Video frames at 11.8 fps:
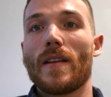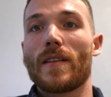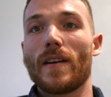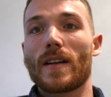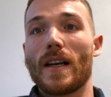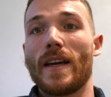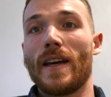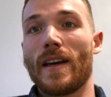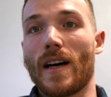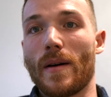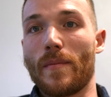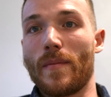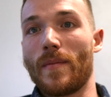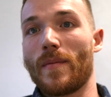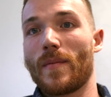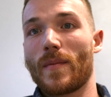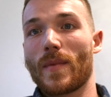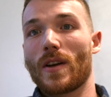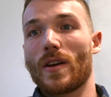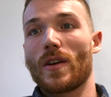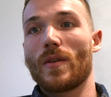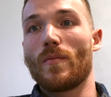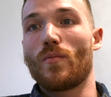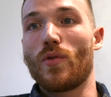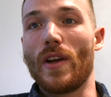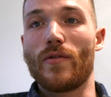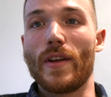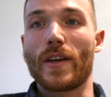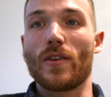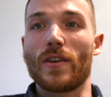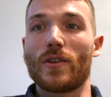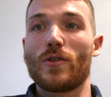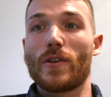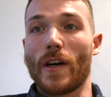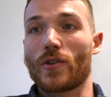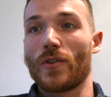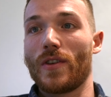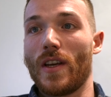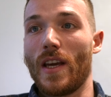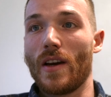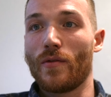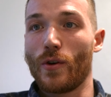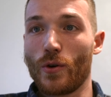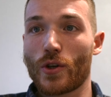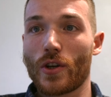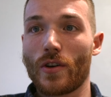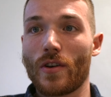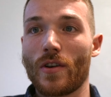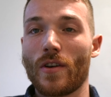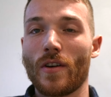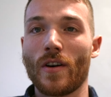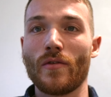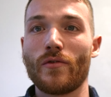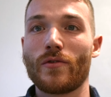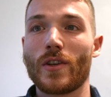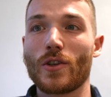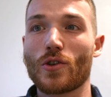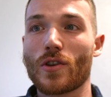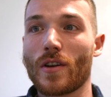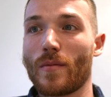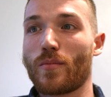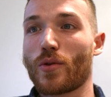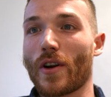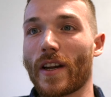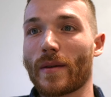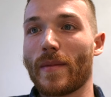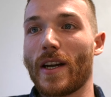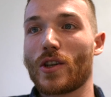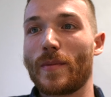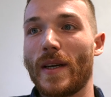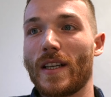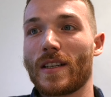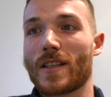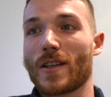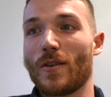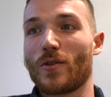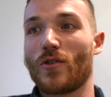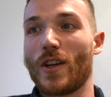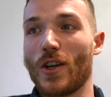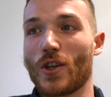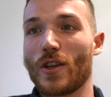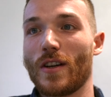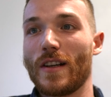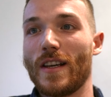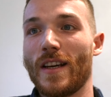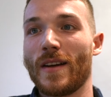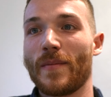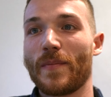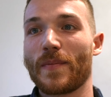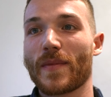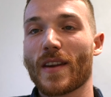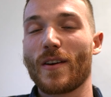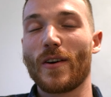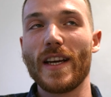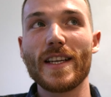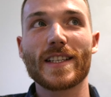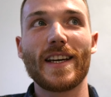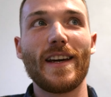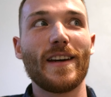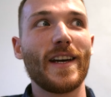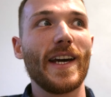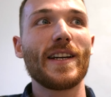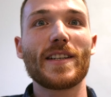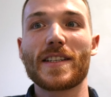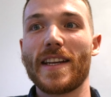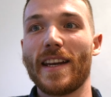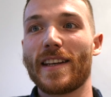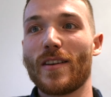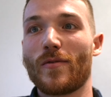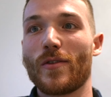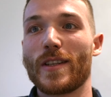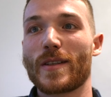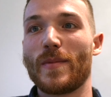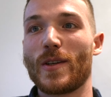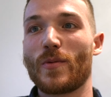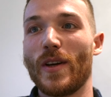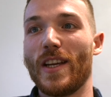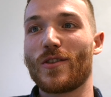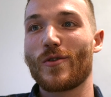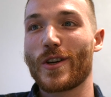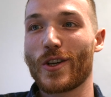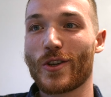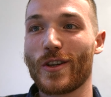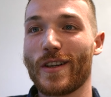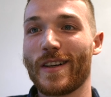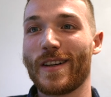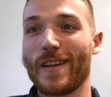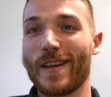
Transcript: Thirdly, I'm briefly going to touch on the evolution of digital product management. So traditionally, there is a distinct difference between traditional